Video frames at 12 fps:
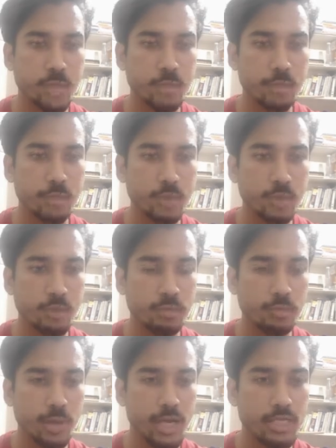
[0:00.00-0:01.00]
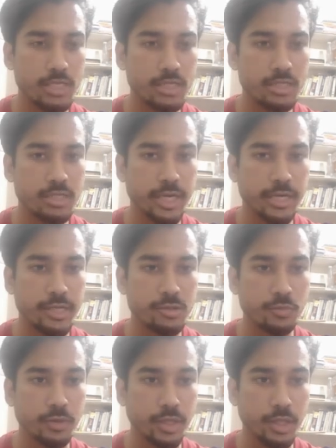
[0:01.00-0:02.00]
I'm going to pass
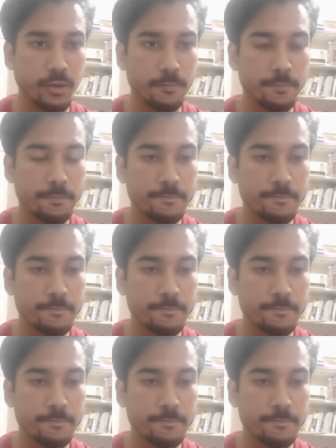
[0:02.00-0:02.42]
status over here.